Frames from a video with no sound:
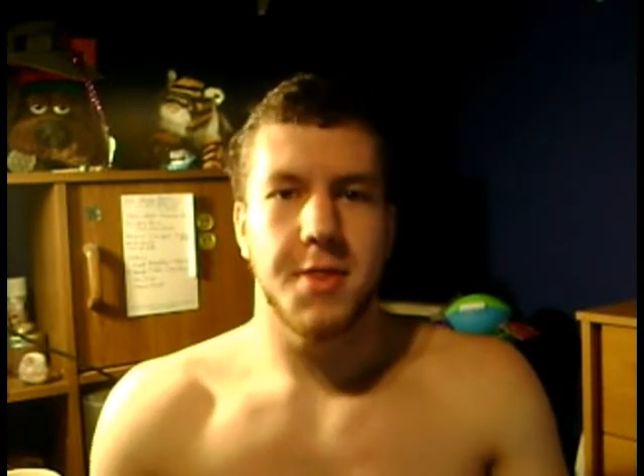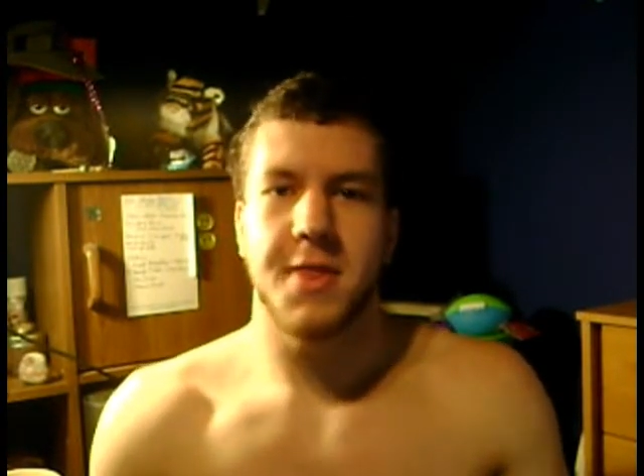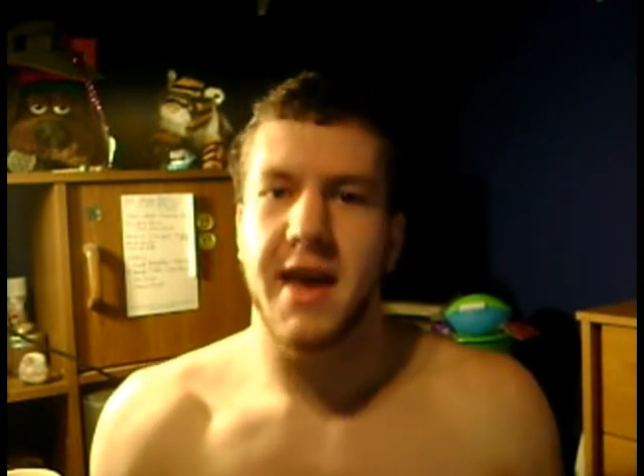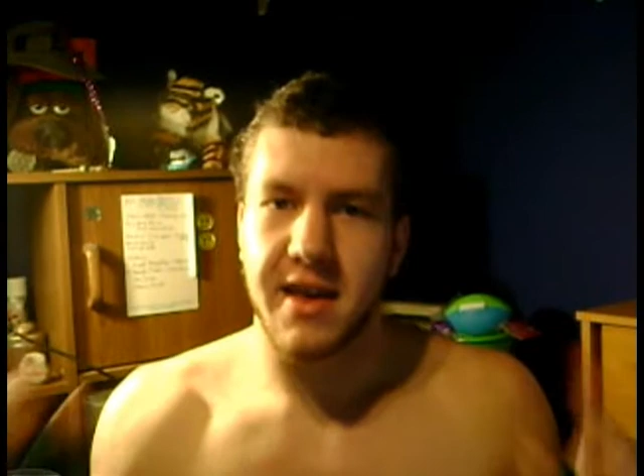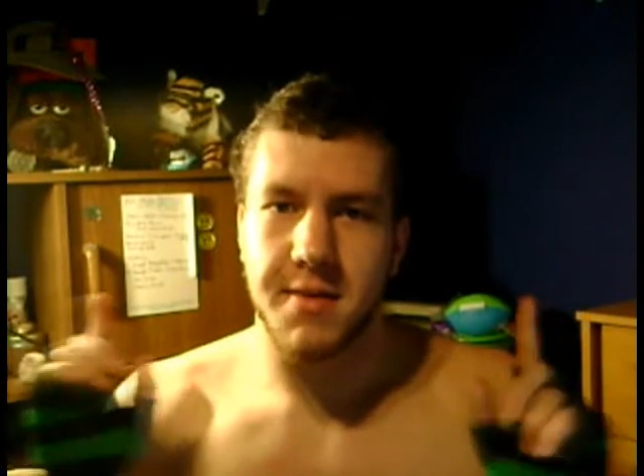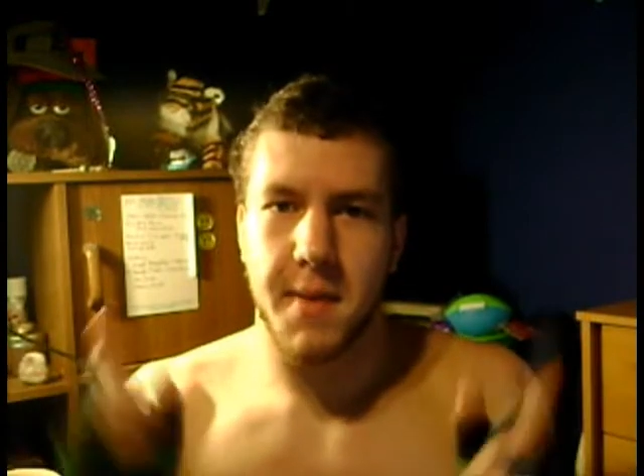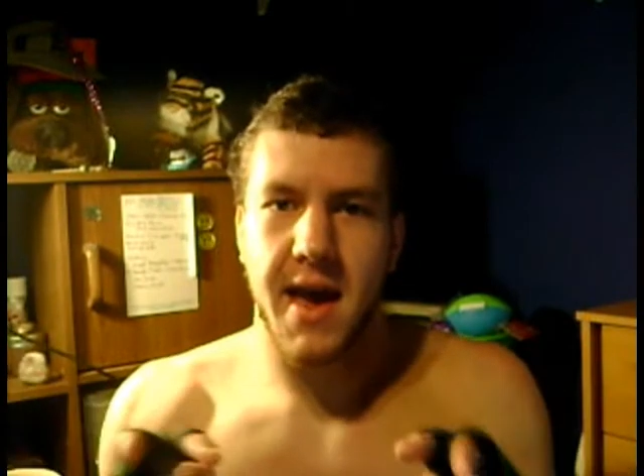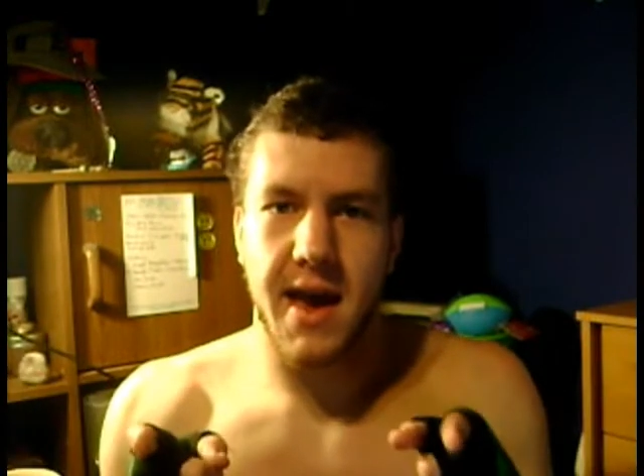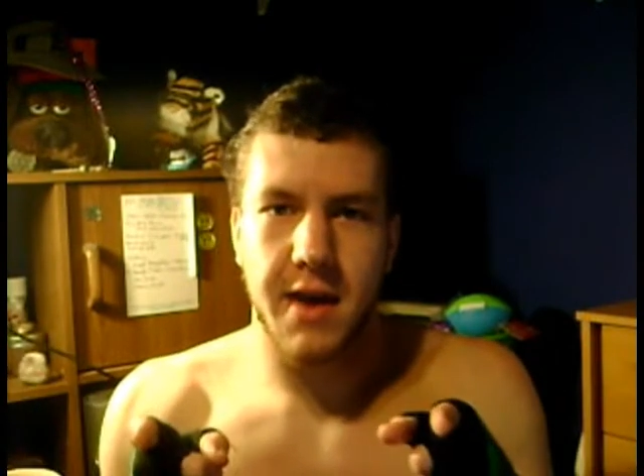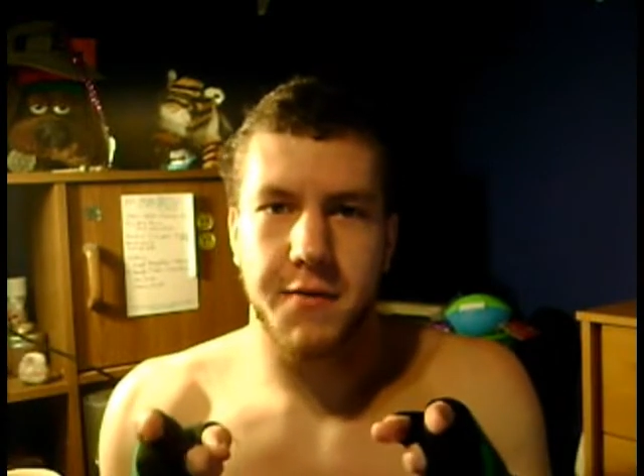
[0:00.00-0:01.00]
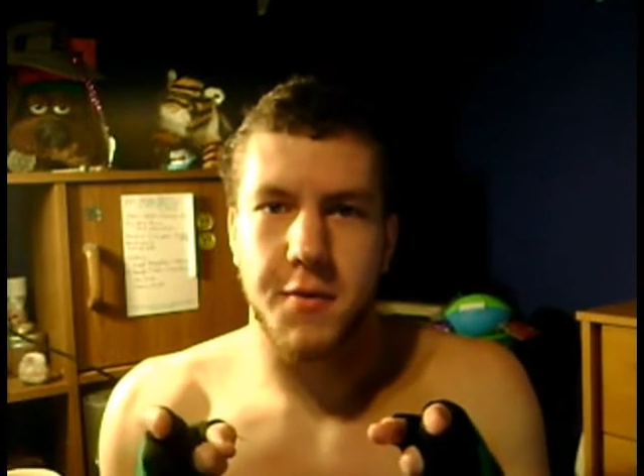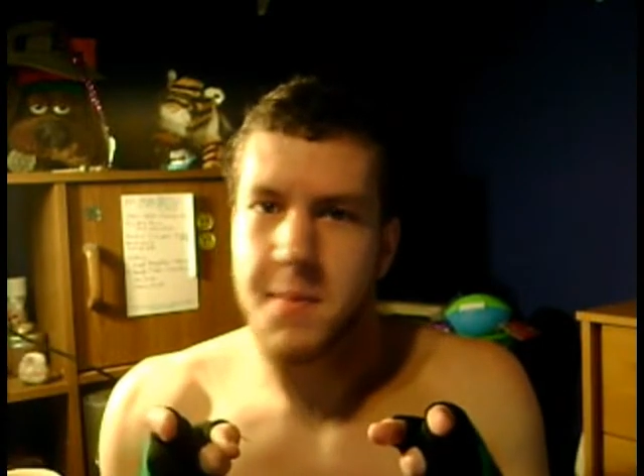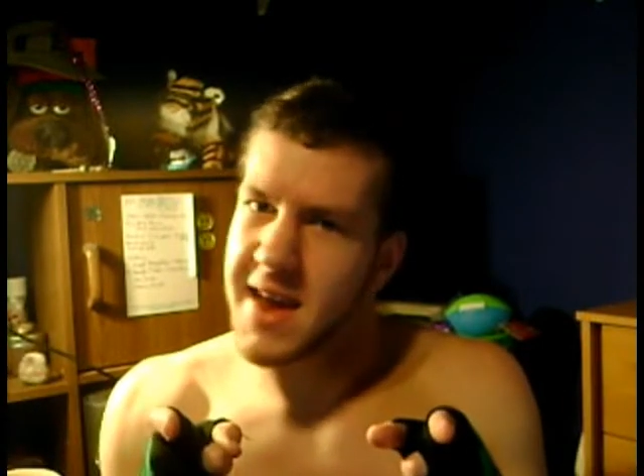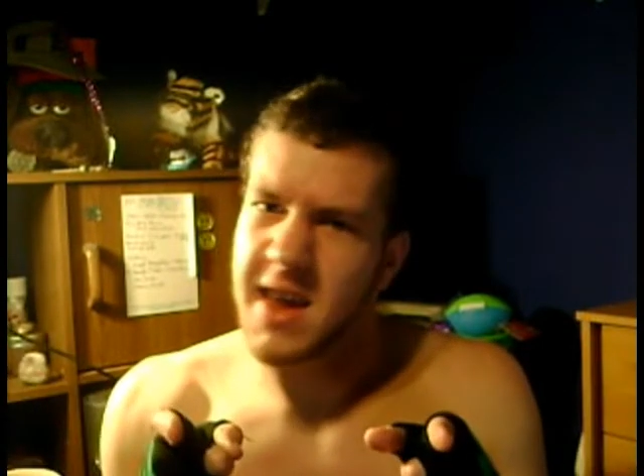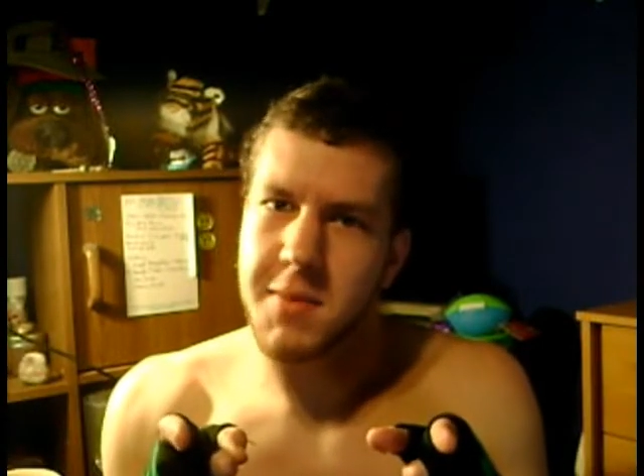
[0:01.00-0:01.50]
Thanks, May, for
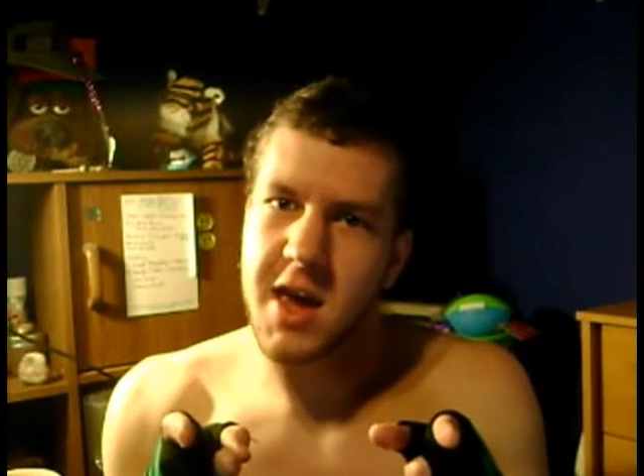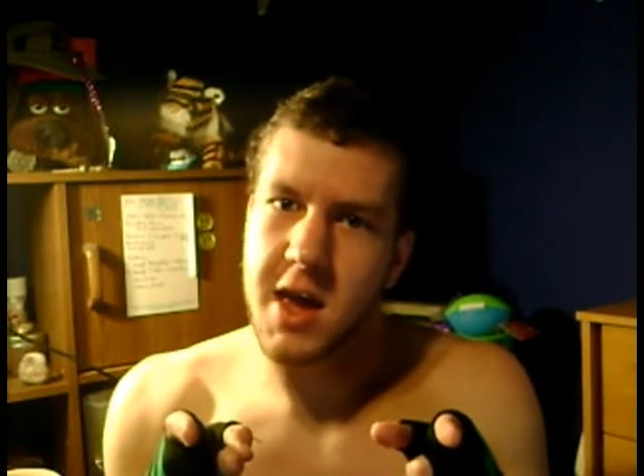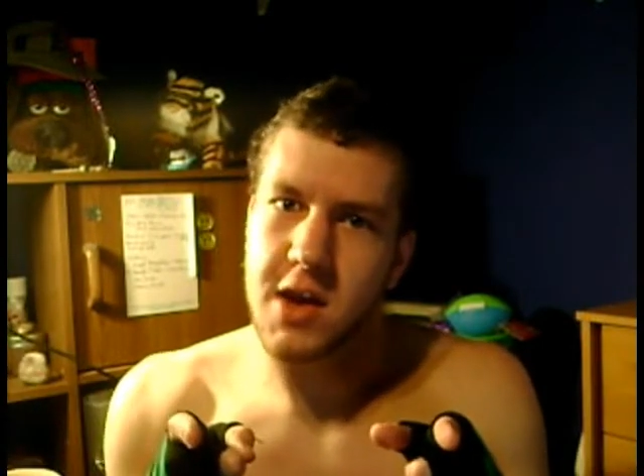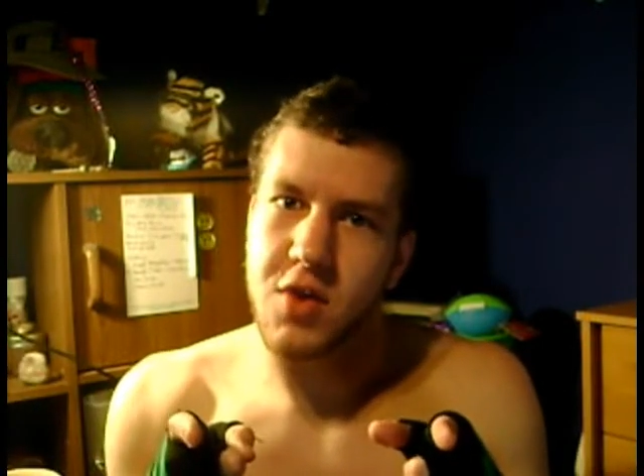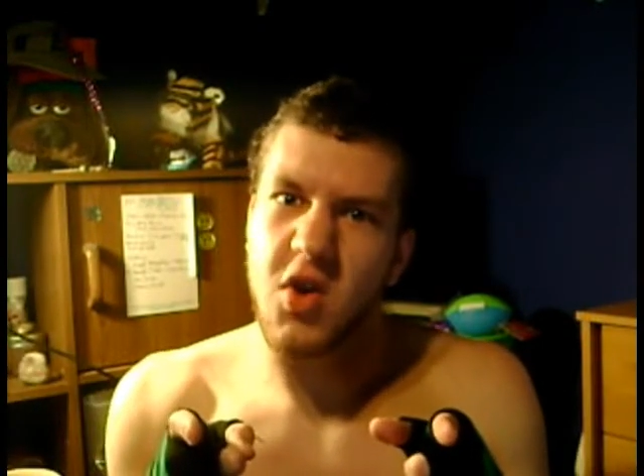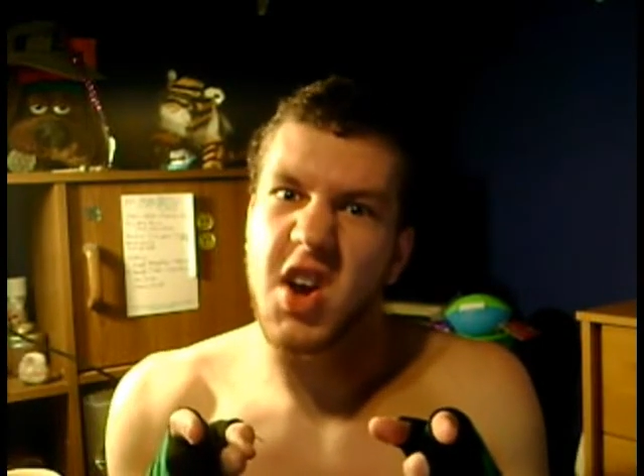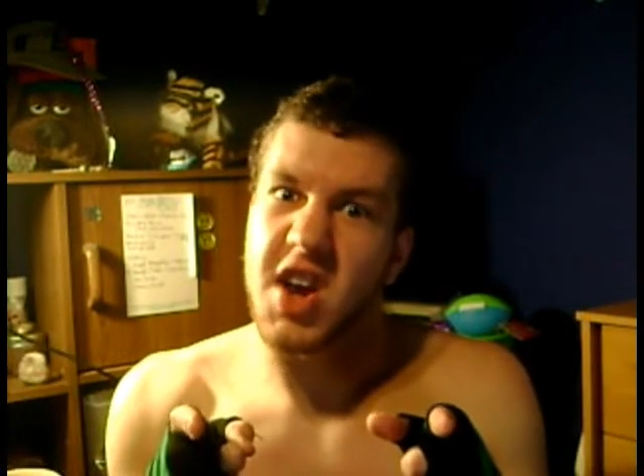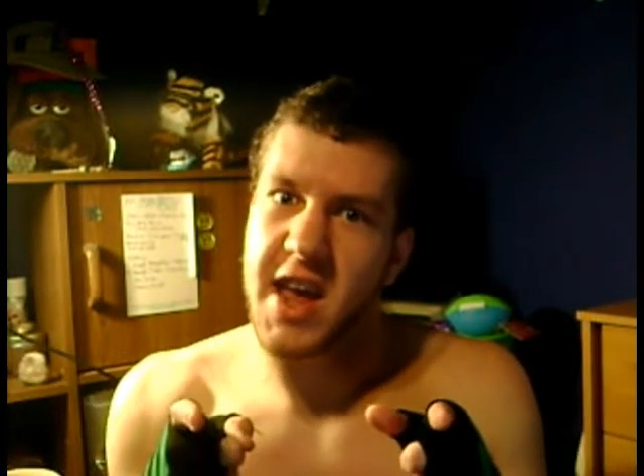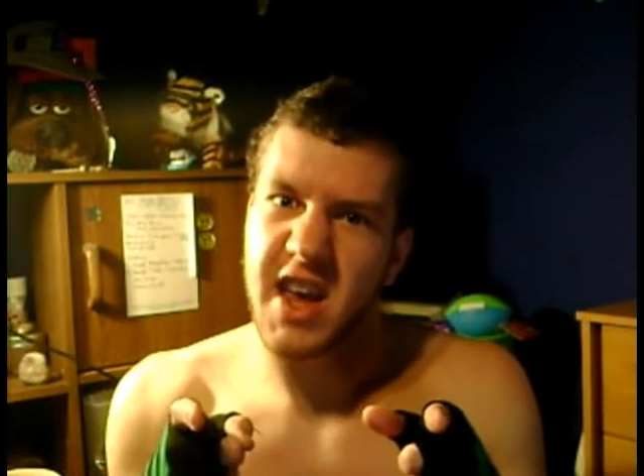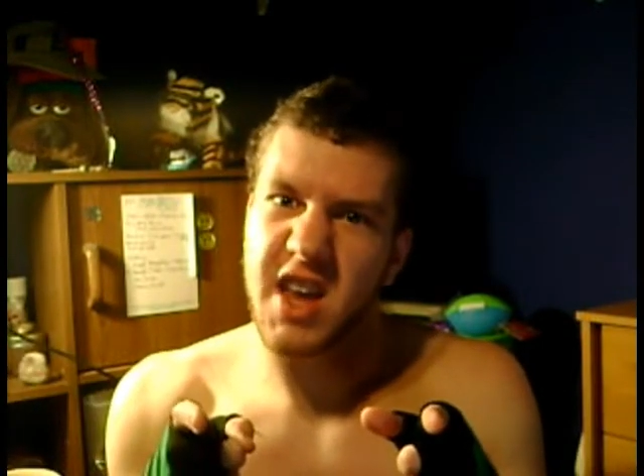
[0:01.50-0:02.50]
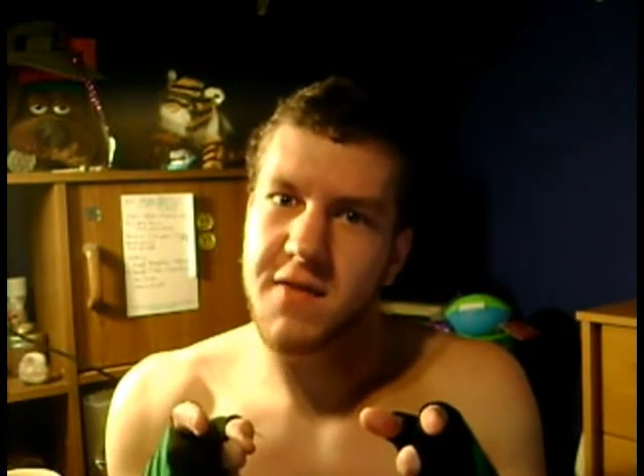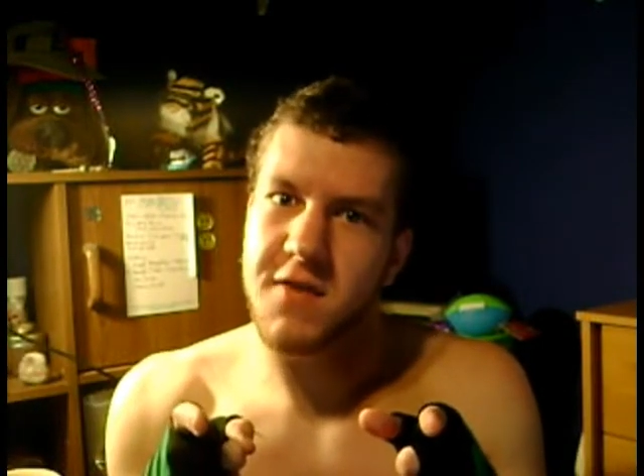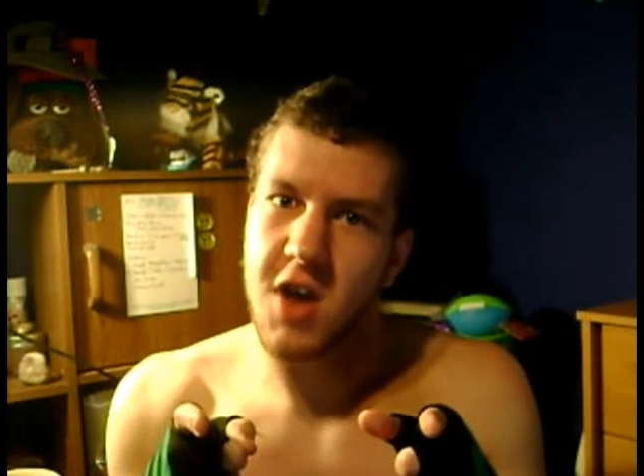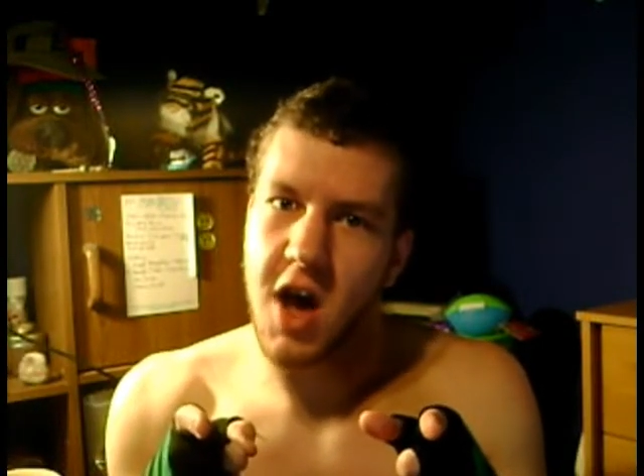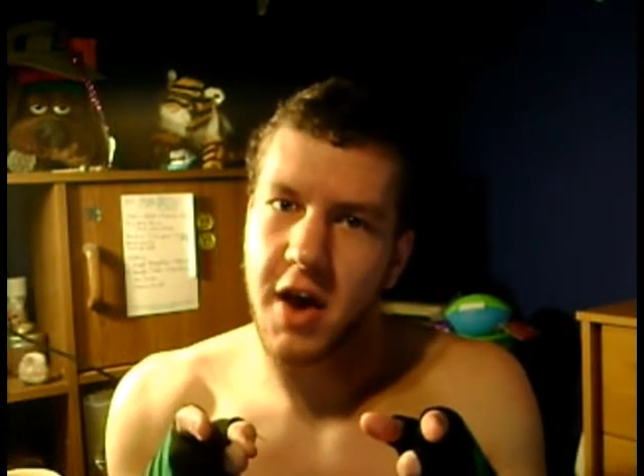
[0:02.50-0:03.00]
making me into a naked
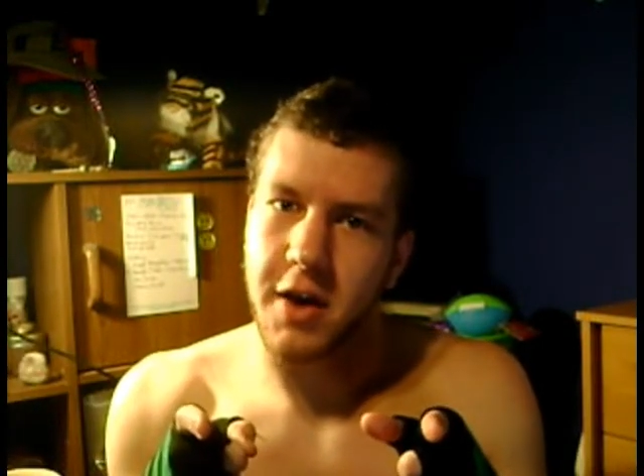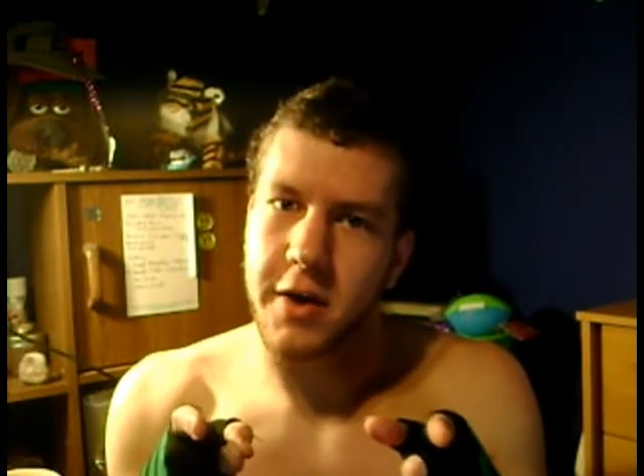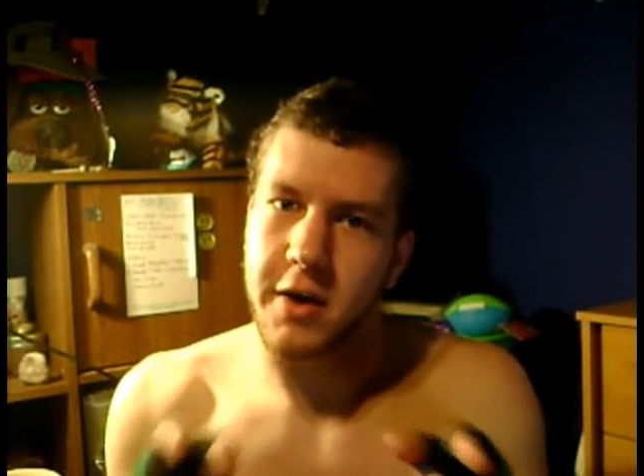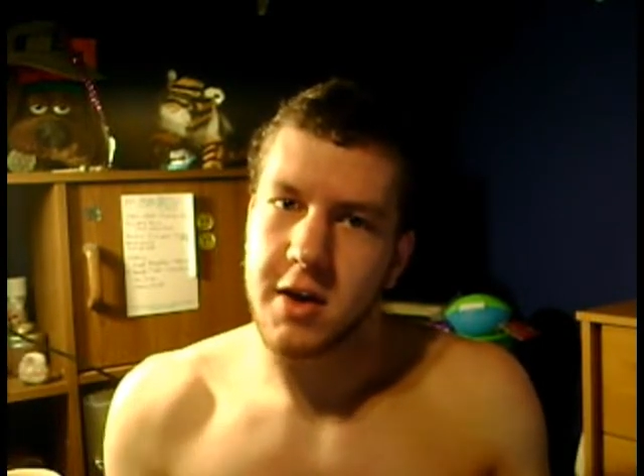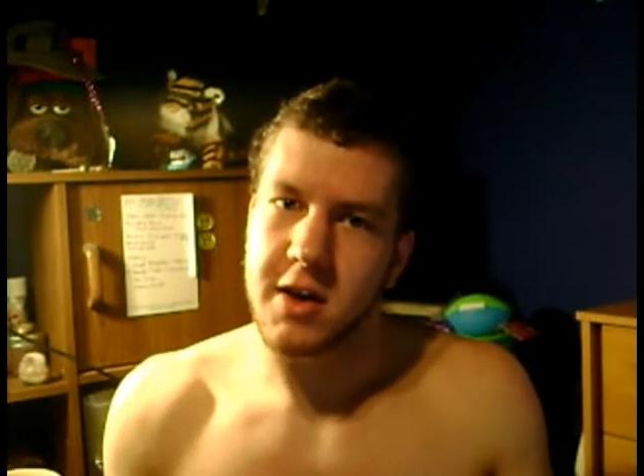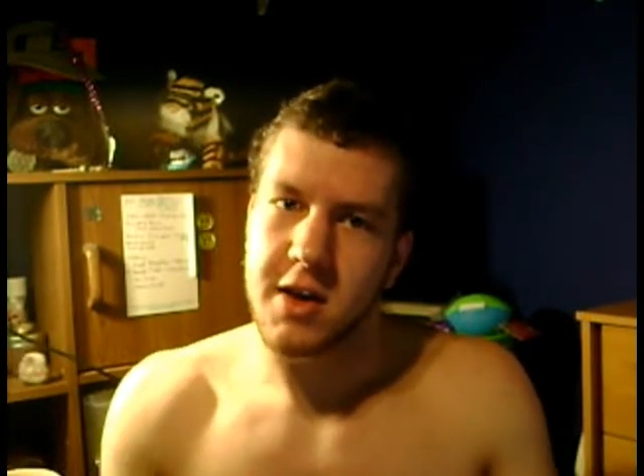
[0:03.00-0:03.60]
vlogger.